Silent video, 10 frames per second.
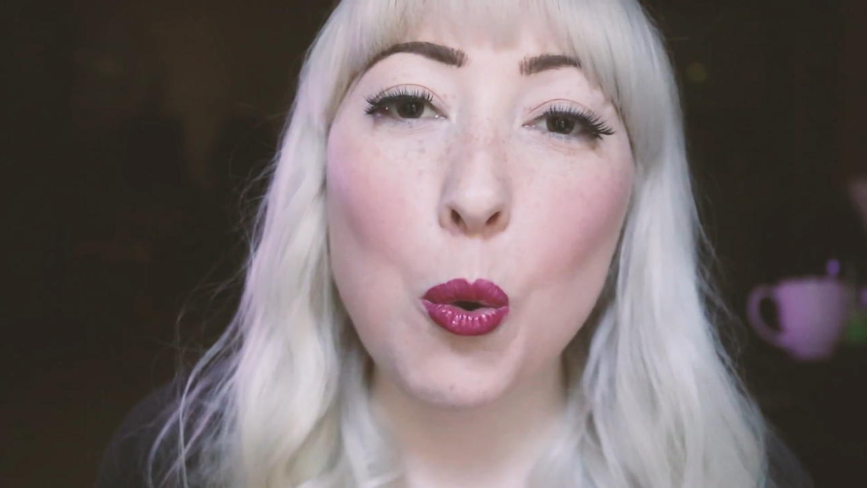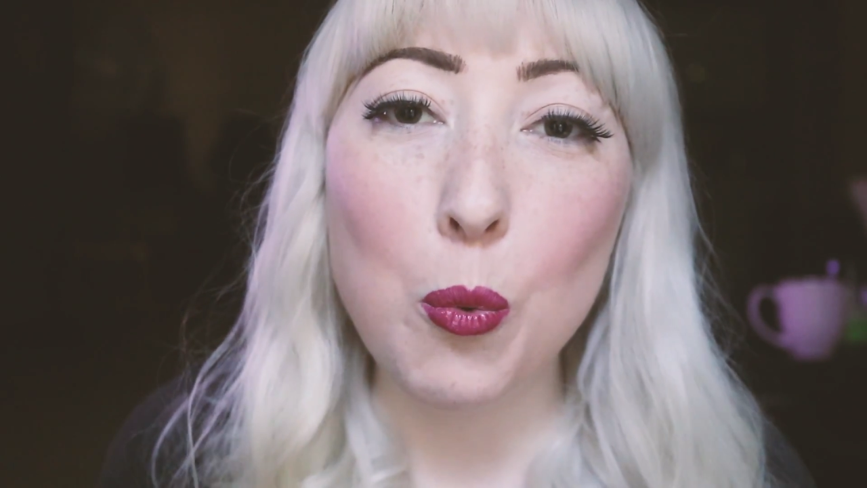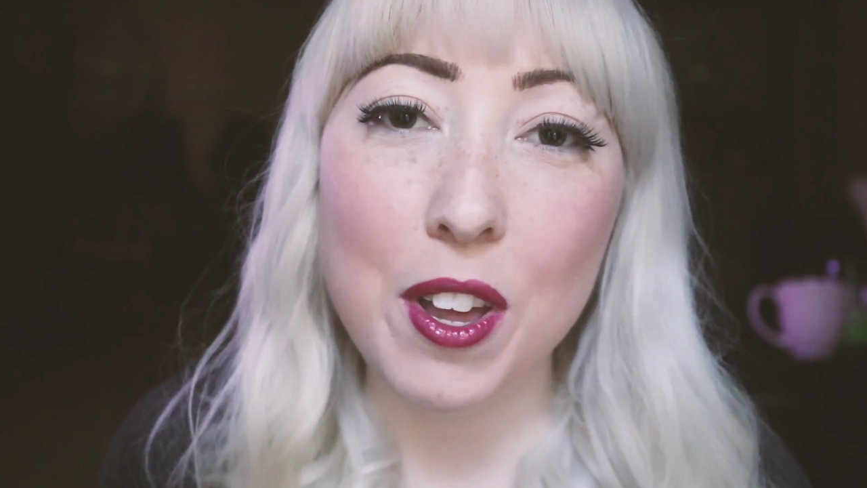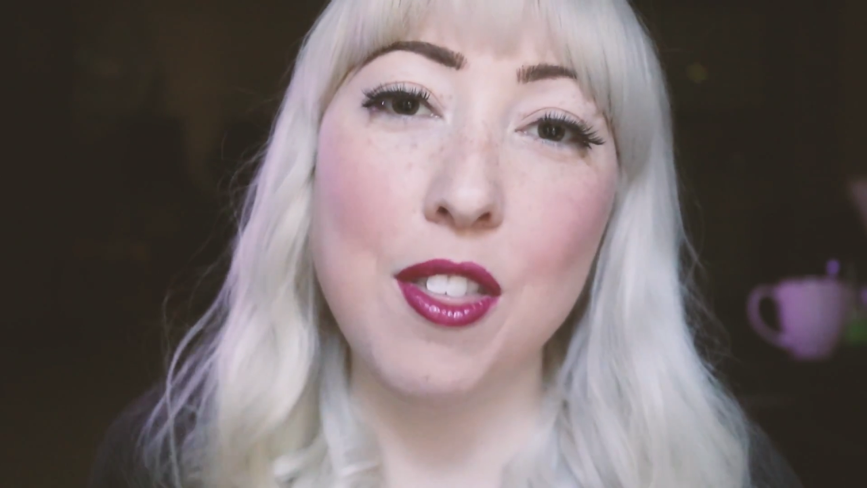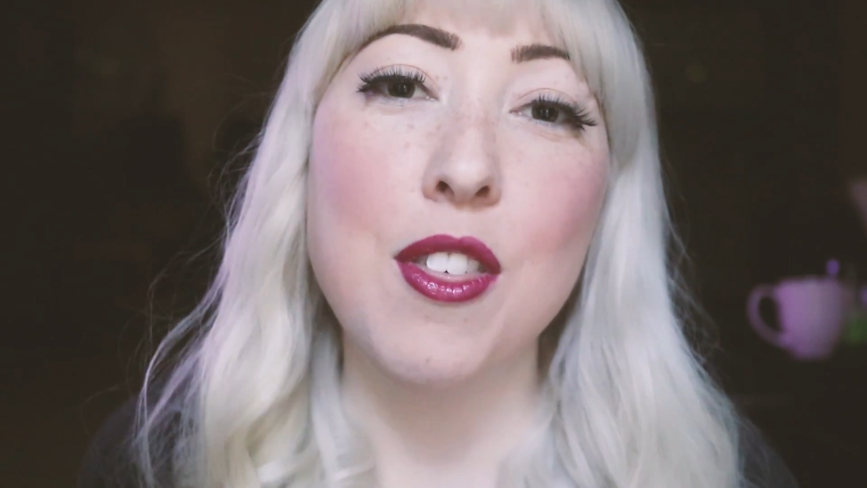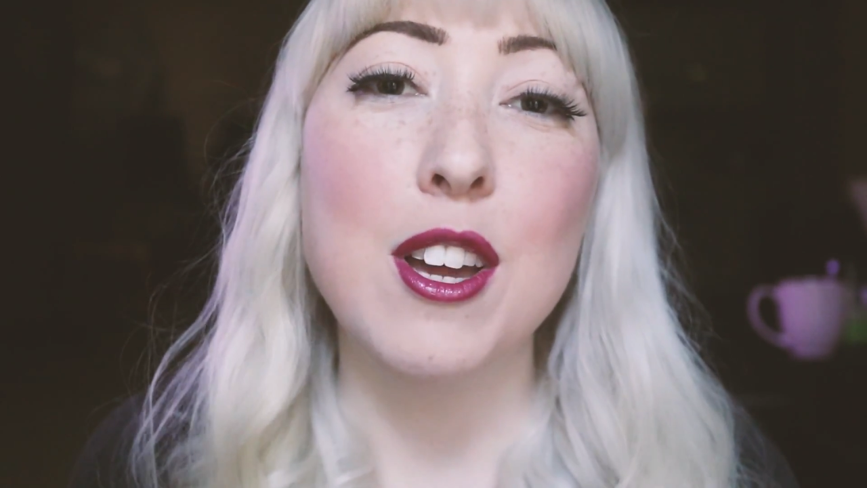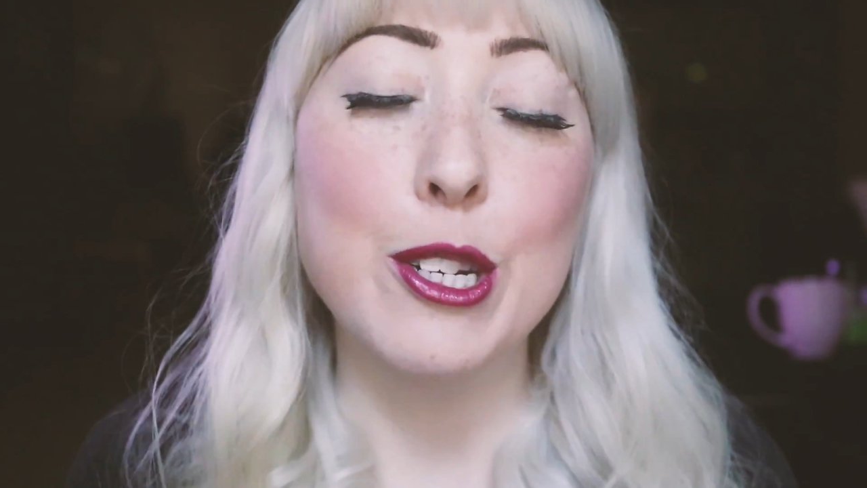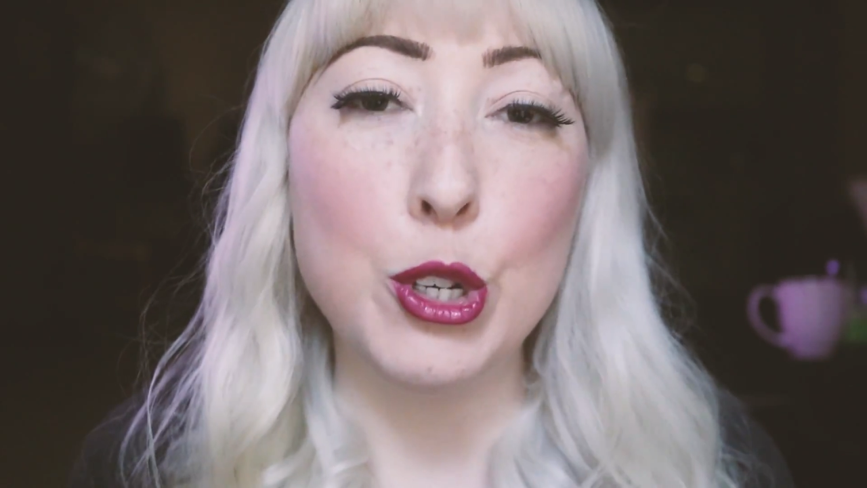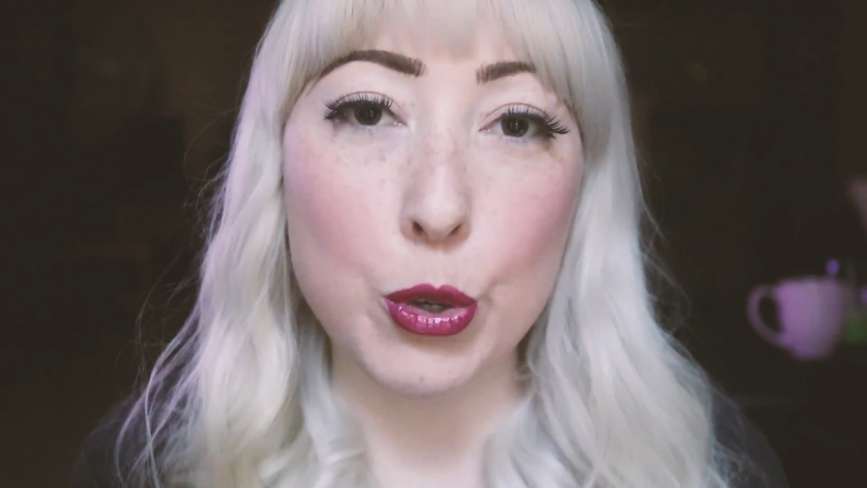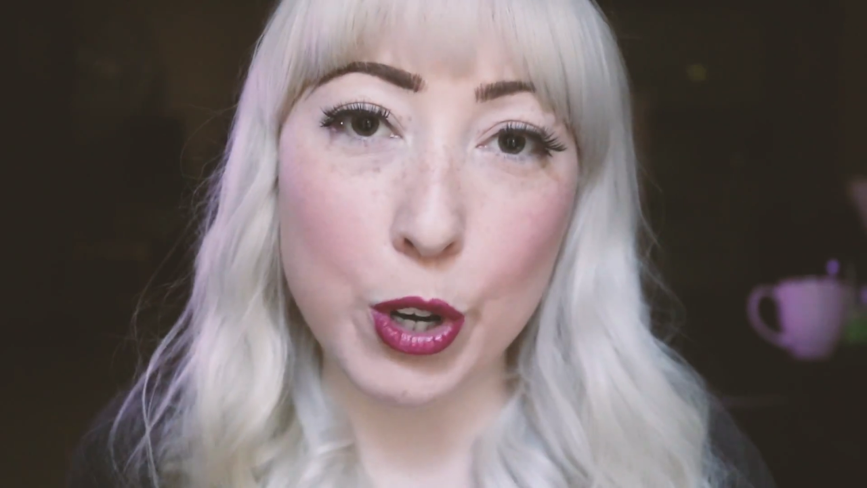with
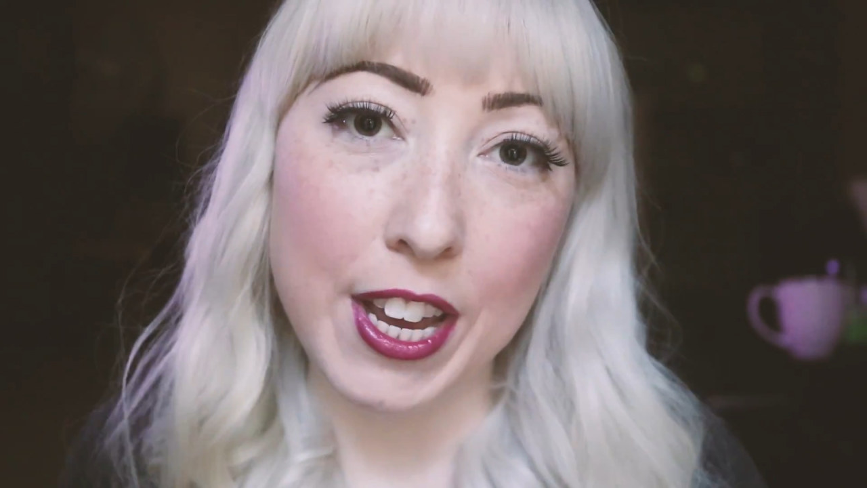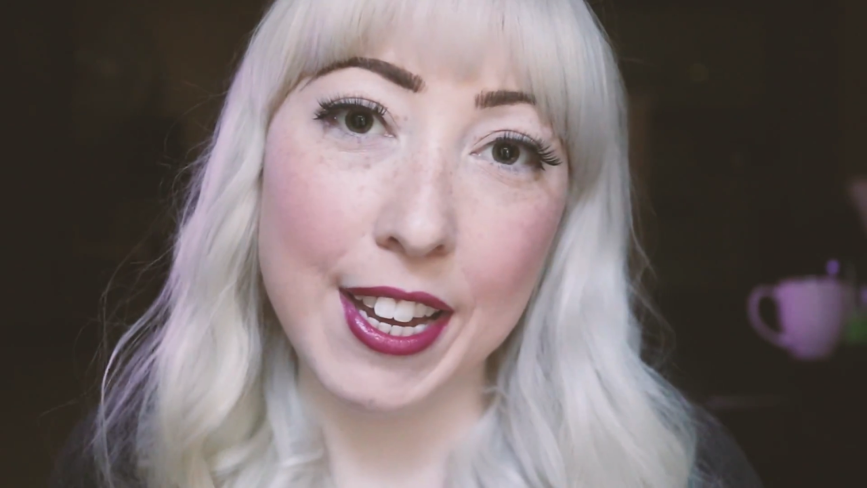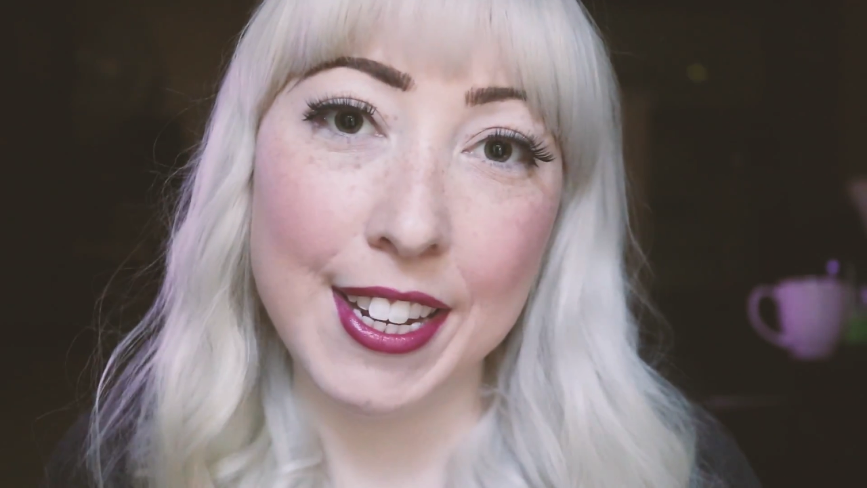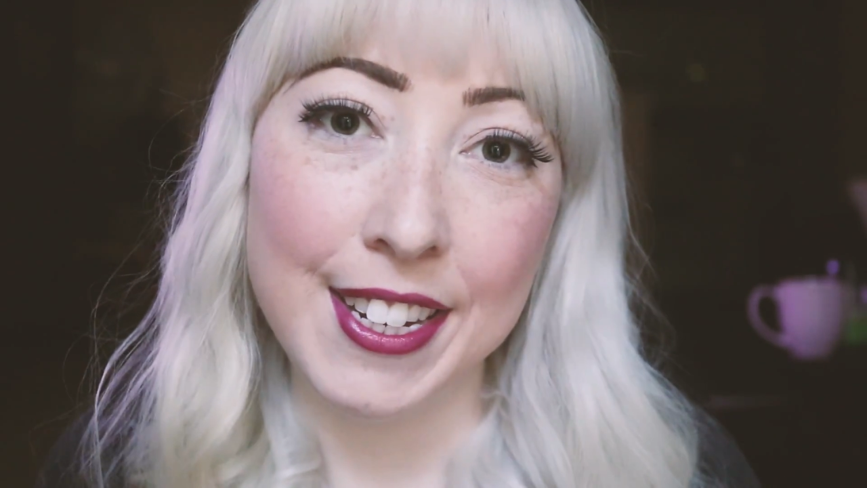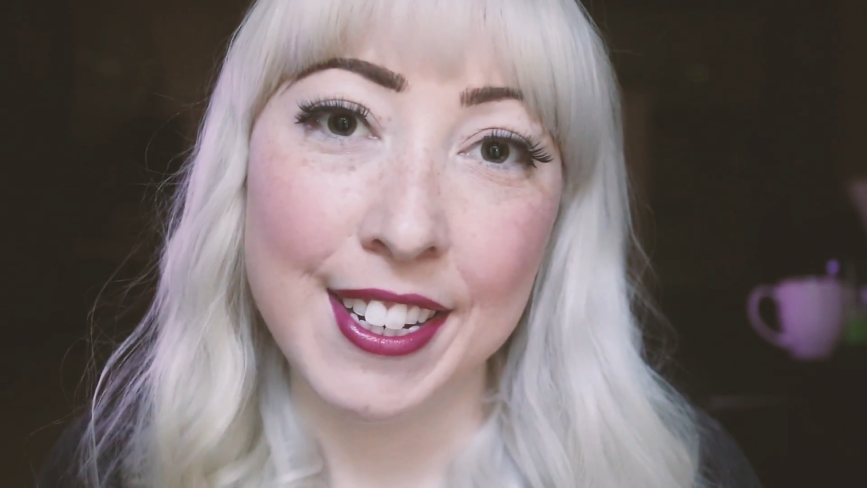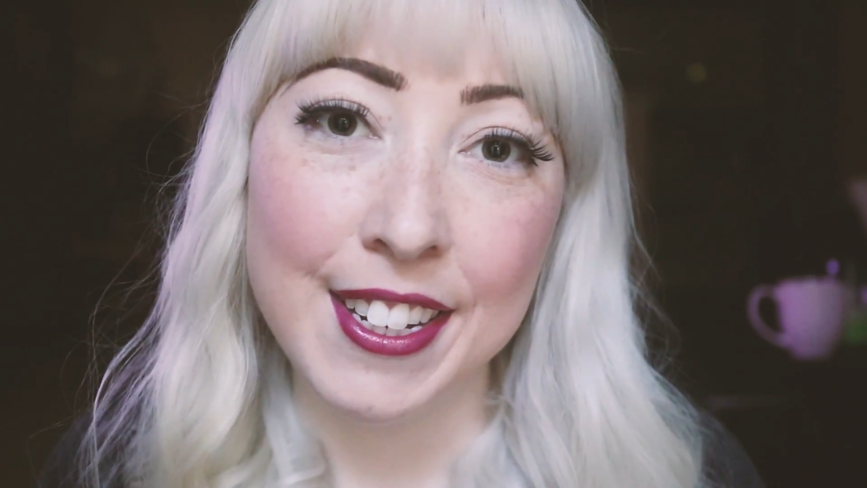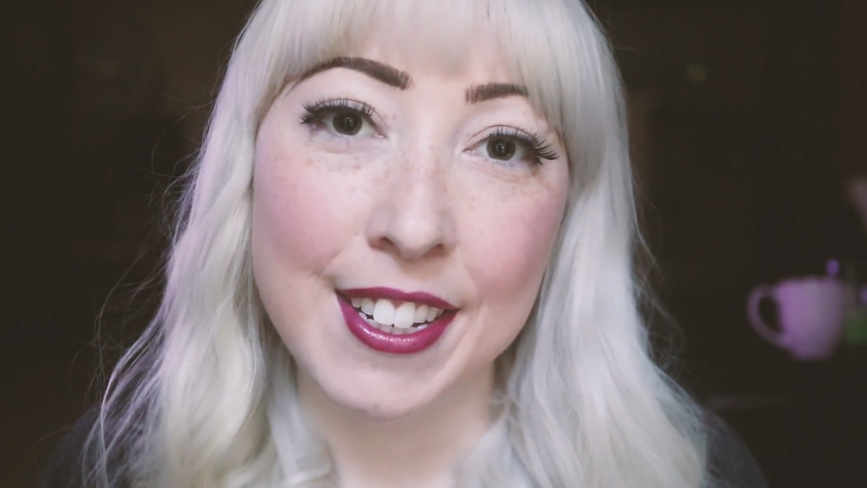Drake